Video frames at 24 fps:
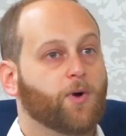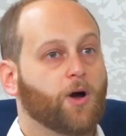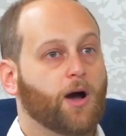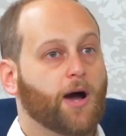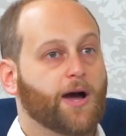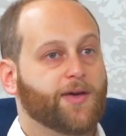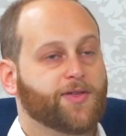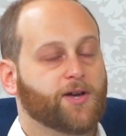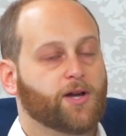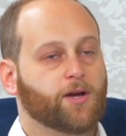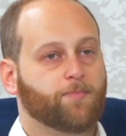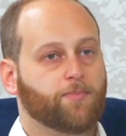
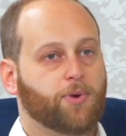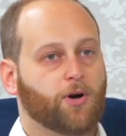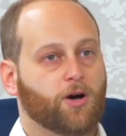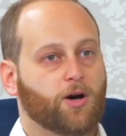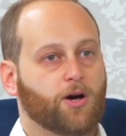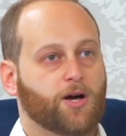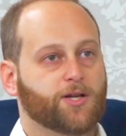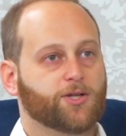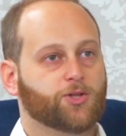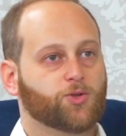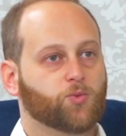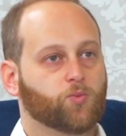I think a
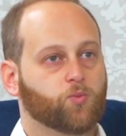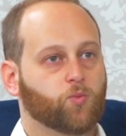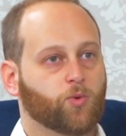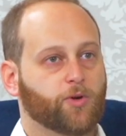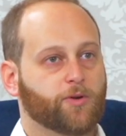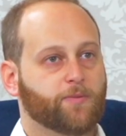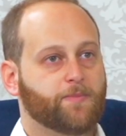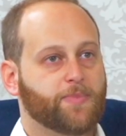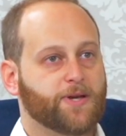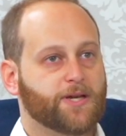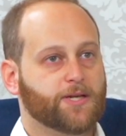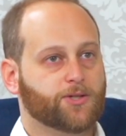pause
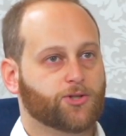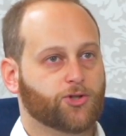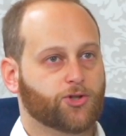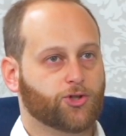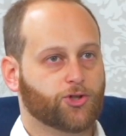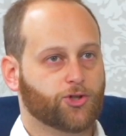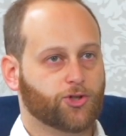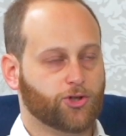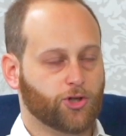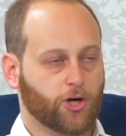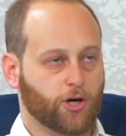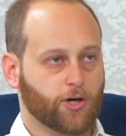would be a
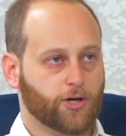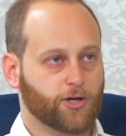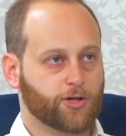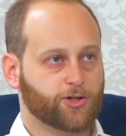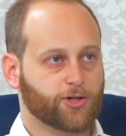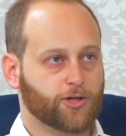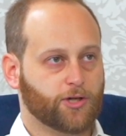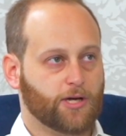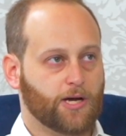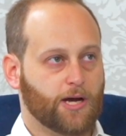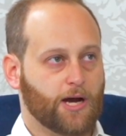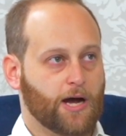start.